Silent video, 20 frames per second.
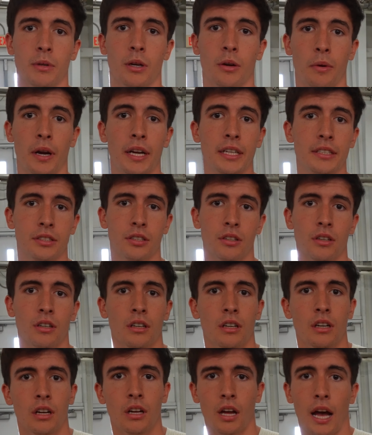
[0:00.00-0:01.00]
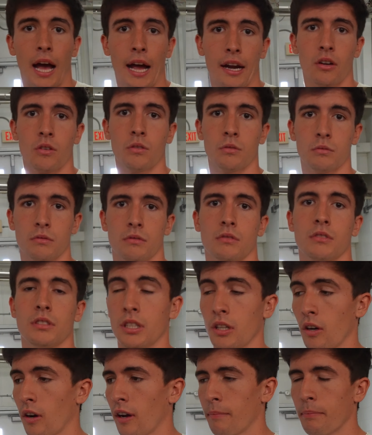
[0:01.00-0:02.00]
a racer,
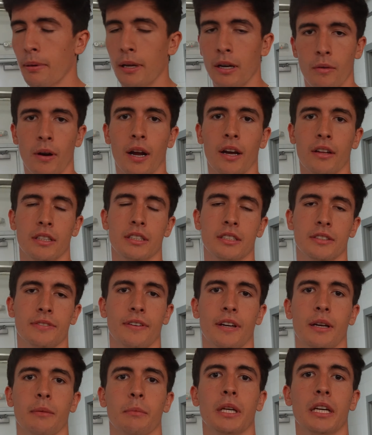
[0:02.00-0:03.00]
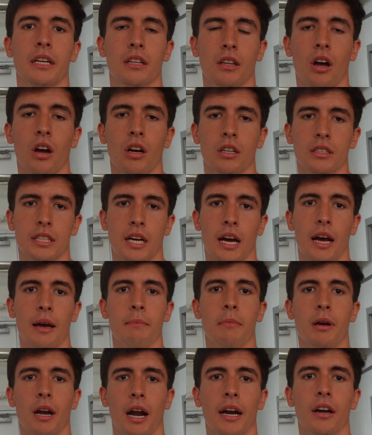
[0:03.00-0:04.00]
I've been around this family a long
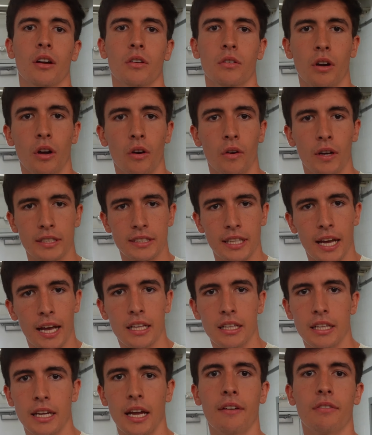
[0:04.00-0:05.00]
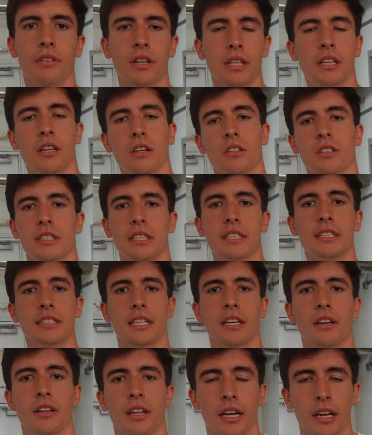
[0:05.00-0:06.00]
time, but I don't know exactly every little
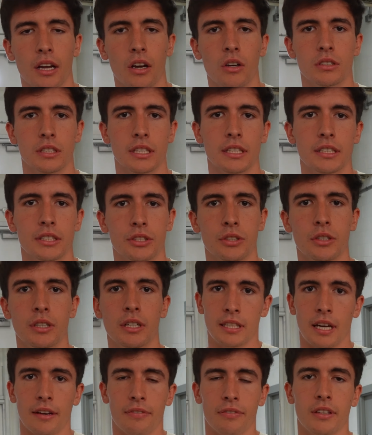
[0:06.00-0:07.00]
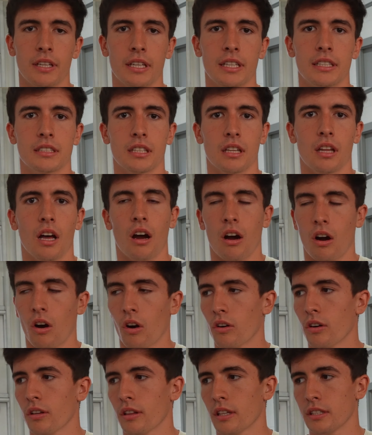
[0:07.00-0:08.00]
detail that goes into it. Definitely is a lot
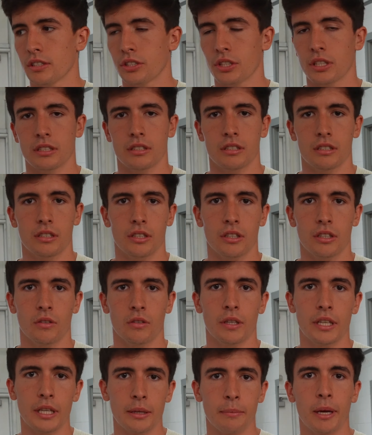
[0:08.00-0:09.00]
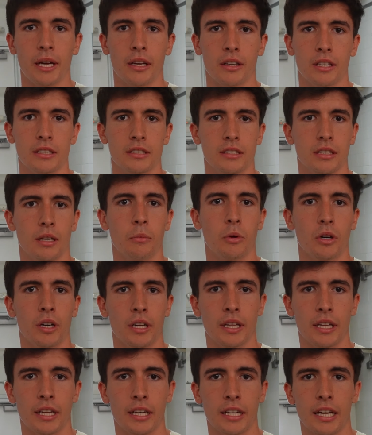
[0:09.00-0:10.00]
harder than just, emailing someone
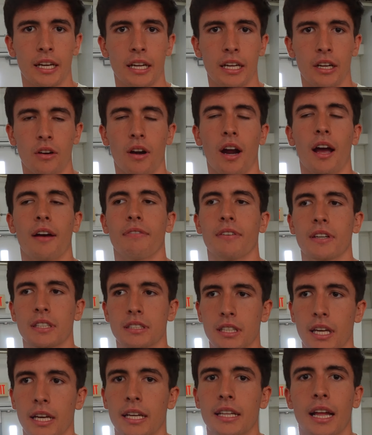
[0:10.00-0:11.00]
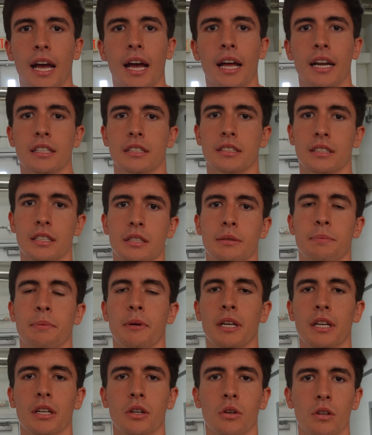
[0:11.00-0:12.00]
and then getting graphics like that. It's
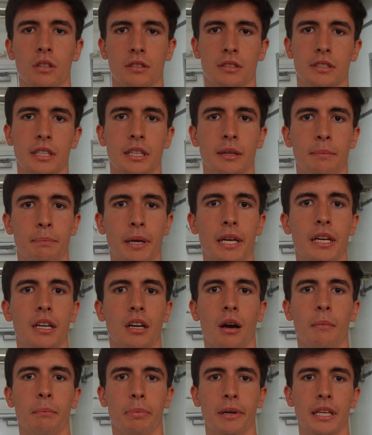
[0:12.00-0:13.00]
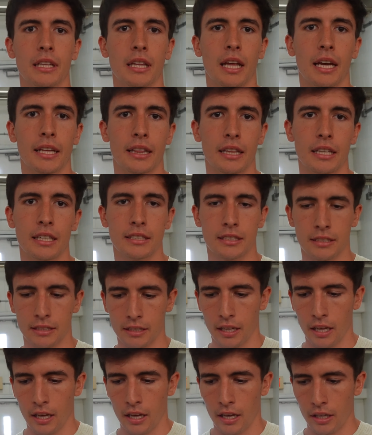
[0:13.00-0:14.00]
pretty cool to see a big company like this,
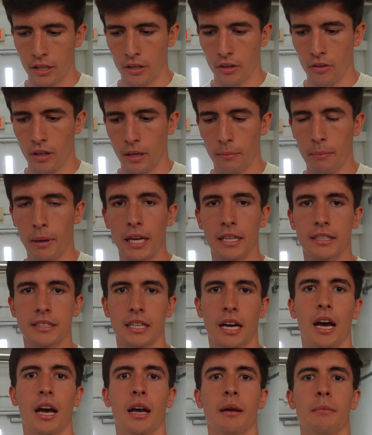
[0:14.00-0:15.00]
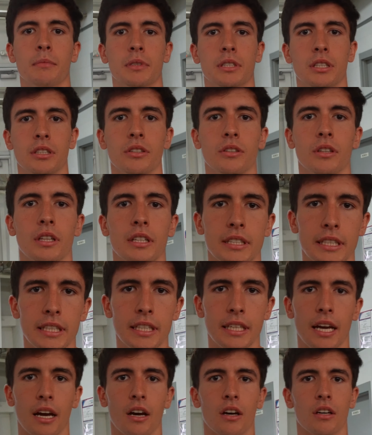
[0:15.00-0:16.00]
they make time to do the
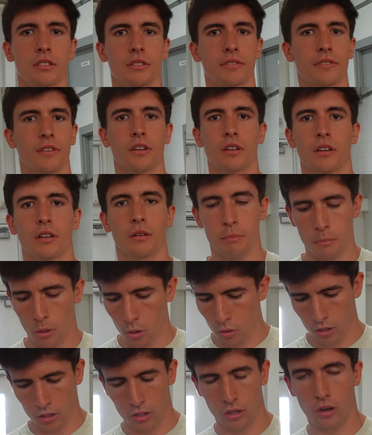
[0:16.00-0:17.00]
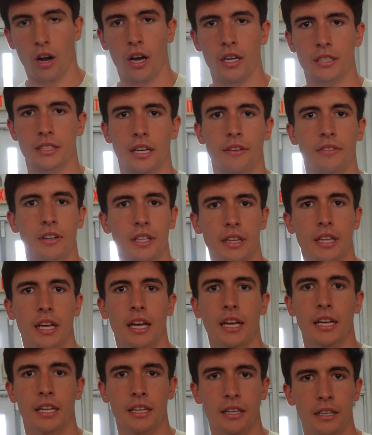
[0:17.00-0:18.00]
decals for motocross,
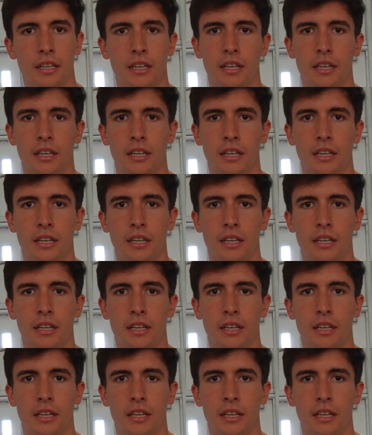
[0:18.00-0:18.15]
everything, and